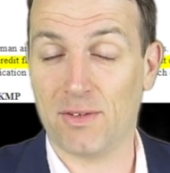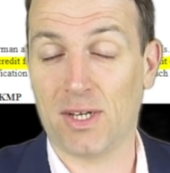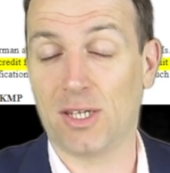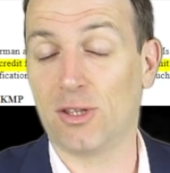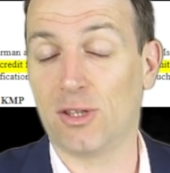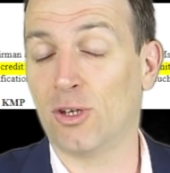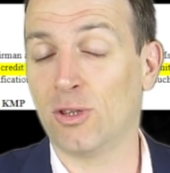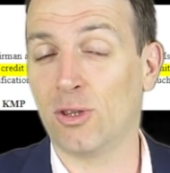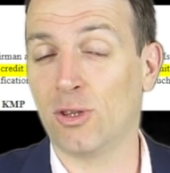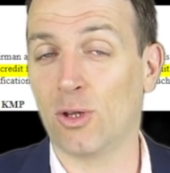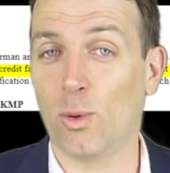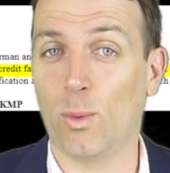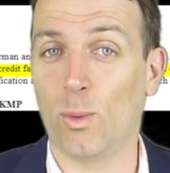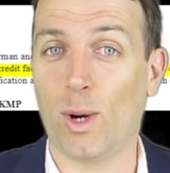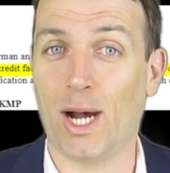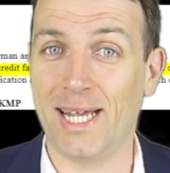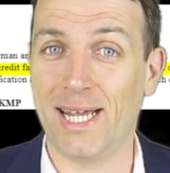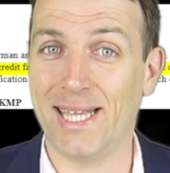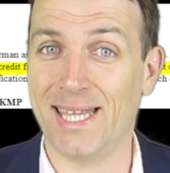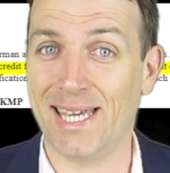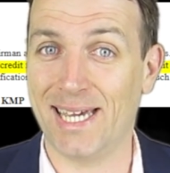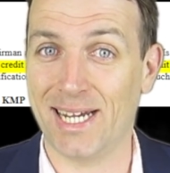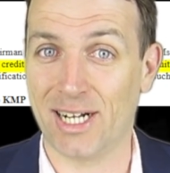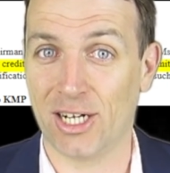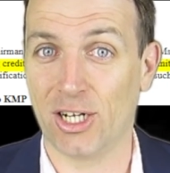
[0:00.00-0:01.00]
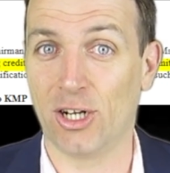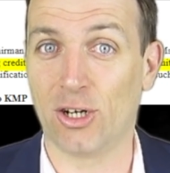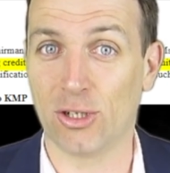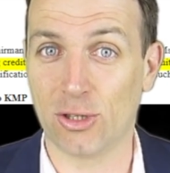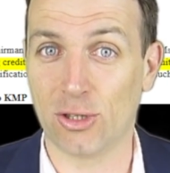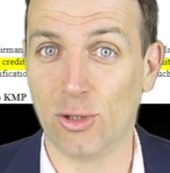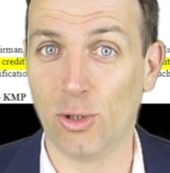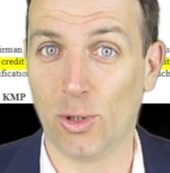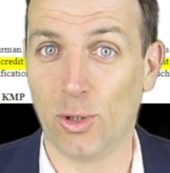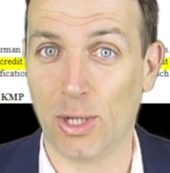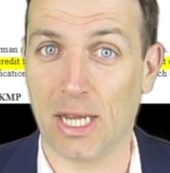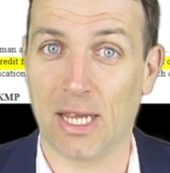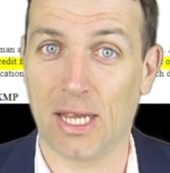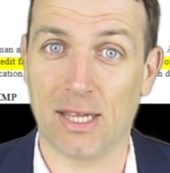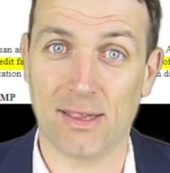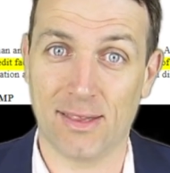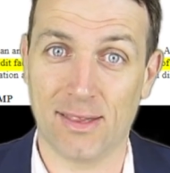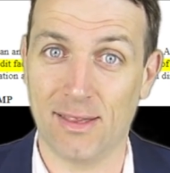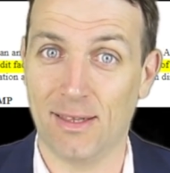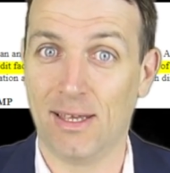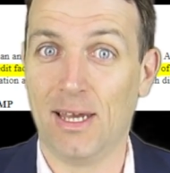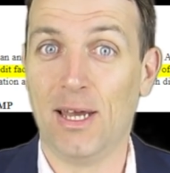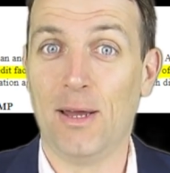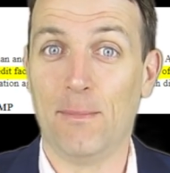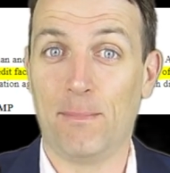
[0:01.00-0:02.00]
I don't know why they are not doing,
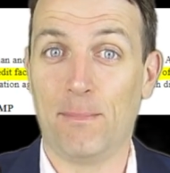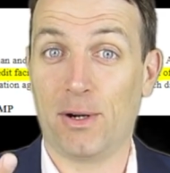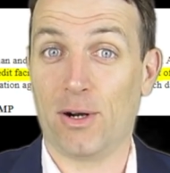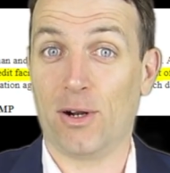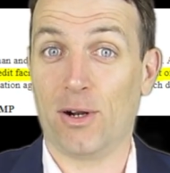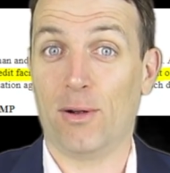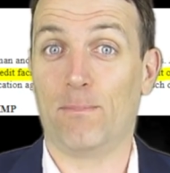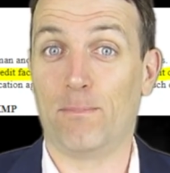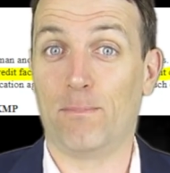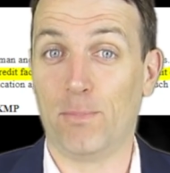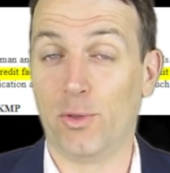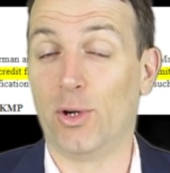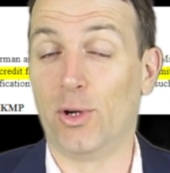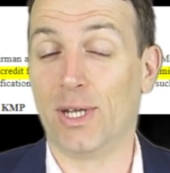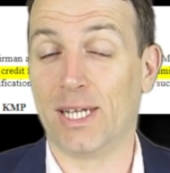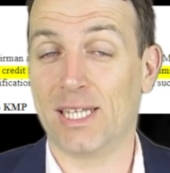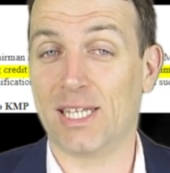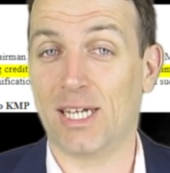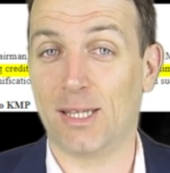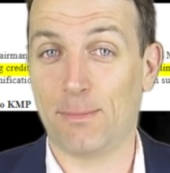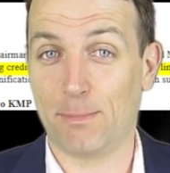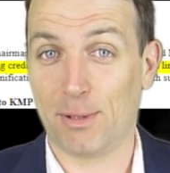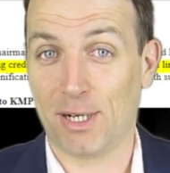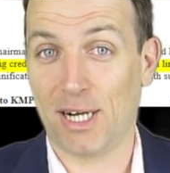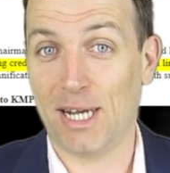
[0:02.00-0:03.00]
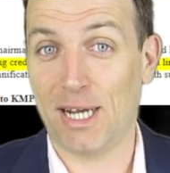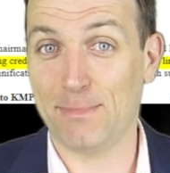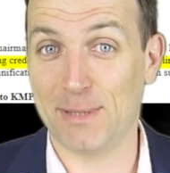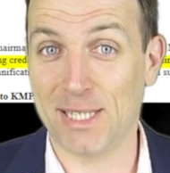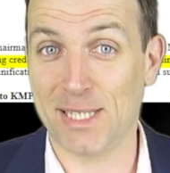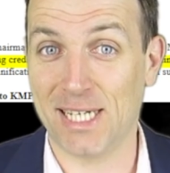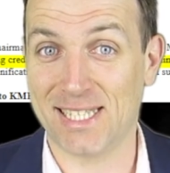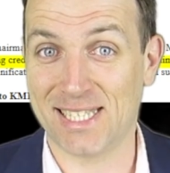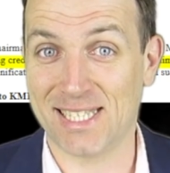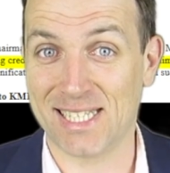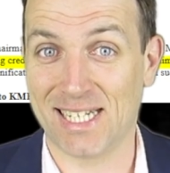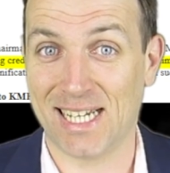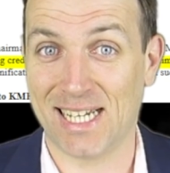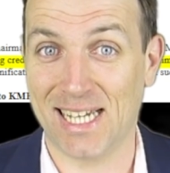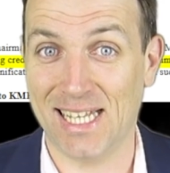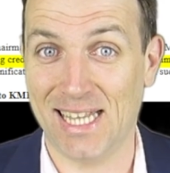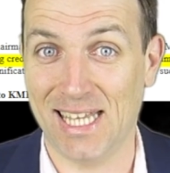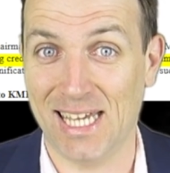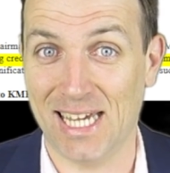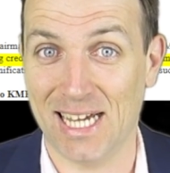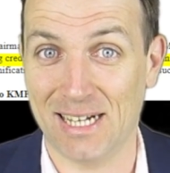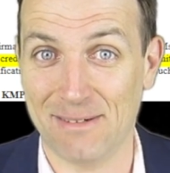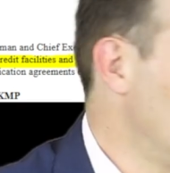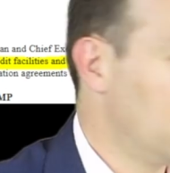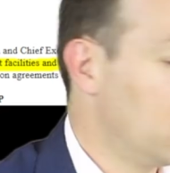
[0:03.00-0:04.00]
per, doing that. Perhaps that's an
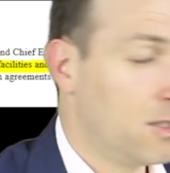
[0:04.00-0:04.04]
idea.